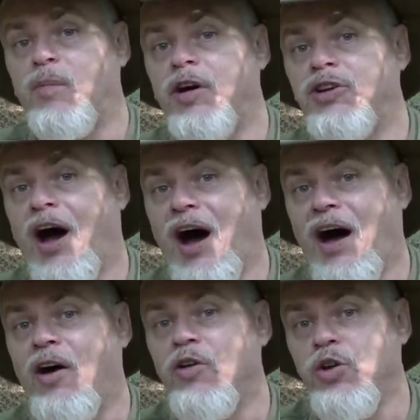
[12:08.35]
much
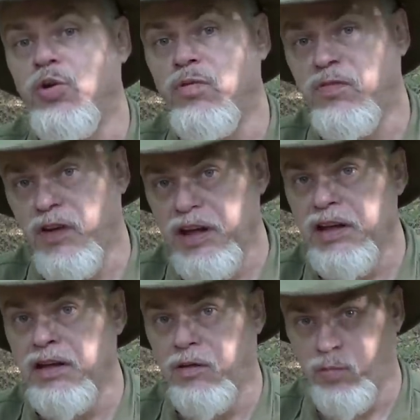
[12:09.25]
higher
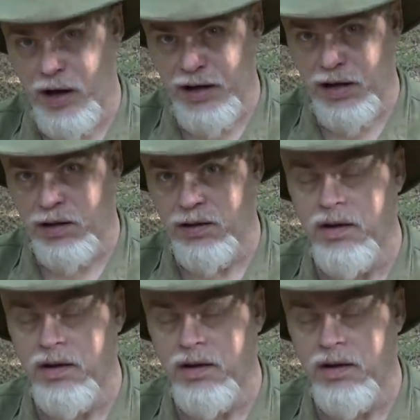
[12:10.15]
UV rating